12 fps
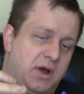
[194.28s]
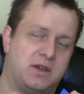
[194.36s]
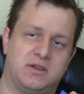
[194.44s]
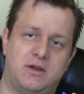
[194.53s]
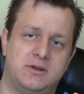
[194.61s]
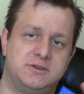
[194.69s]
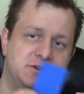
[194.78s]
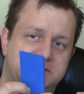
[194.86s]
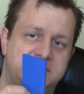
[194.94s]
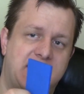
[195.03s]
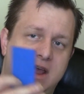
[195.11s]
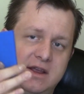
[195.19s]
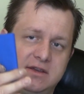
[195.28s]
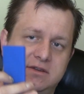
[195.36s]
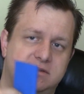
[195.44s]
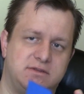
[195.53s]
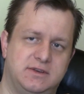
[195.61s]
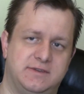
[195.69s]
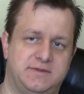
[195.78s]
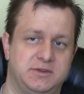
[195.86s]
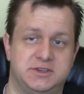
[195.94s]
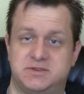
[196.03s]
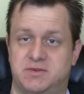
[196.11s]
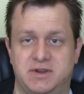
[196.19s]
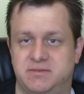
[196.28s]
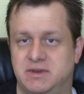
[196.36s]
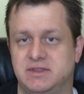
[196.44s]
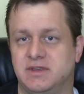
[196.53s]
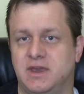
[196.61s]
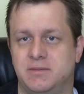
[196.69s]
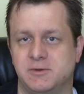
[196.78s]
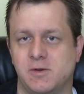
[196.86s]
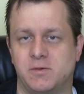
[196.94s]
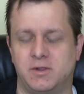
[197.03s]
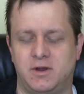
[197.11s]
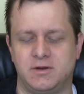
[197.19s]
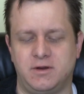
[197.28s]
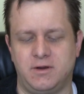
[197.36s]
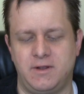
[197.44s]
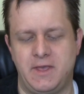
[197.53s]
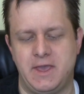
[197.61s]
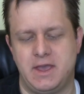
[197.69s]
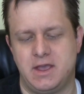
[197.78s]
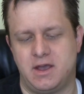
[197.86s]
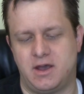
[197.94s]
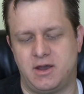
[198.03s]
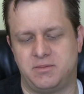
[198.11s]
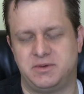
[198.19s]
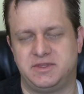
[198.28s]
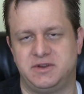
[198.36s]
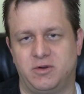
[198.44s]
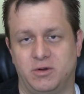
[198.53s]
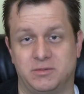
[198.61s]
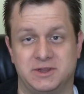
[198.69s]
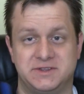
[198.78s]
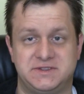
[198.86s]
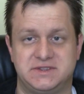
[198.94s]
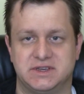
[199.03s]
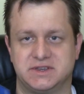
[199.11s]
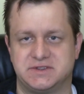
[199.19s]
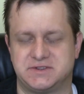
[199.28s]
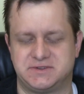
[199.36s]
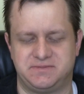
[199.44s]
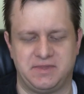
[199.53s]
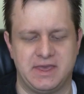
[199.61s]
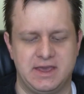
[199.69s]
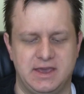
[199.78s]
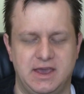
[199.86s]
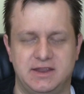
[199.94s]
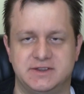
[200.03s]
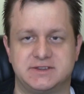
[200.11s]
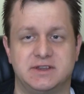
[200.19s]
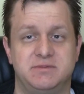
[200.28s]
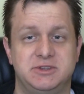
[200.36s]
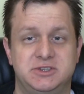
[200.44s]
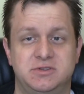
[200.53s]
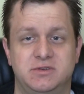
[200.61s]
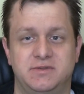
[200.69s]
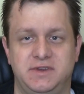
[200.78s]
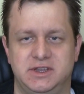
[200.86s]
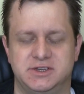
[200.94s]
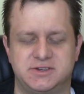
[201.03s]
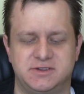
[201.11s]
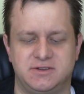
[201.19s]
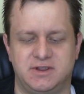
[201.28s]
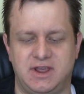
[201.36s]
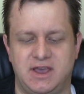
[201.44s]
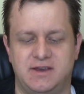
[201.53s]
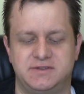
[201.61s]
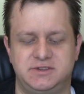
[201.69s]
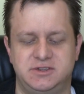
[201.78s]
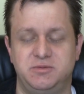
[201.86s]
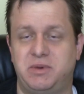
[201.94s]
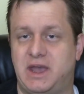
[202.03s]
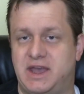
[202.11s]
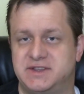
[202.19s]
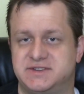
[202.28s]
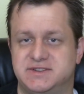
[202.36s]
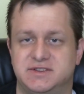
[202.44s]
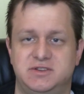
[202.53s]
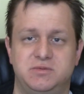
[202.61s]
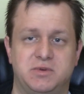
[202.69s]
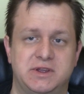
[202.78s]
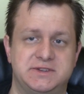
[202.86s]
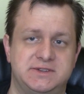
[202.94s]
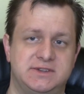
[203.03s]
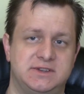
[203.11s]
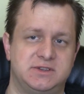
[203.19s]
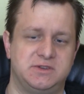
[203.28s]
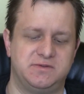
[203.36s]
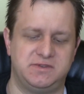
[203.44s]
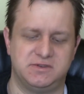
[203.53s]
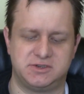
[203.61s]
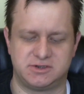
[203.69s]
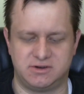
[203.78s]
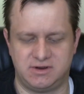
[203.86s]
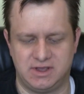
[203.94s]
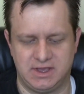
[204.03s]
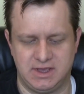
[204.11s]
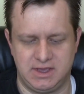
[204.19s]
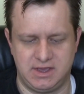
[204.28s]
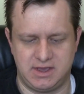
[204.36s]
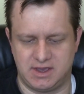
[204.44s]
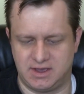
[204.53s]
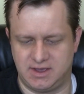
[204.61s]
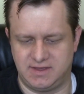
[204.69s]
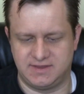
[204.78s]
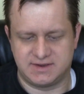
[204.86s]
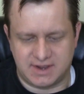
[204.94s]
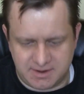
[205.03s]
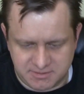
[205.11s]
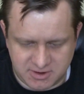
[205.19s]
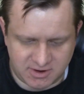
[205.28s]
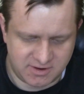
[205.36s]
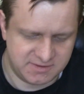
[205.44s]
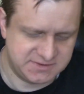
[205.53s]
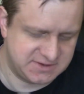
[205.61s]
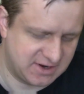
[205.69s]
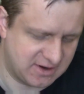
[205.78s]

a larger stack if you just want to make the game go longer. But the normal is 6. And it's going to be 2 of each. So you're going to have 2 past, 2 present, and 2 future. And the time cards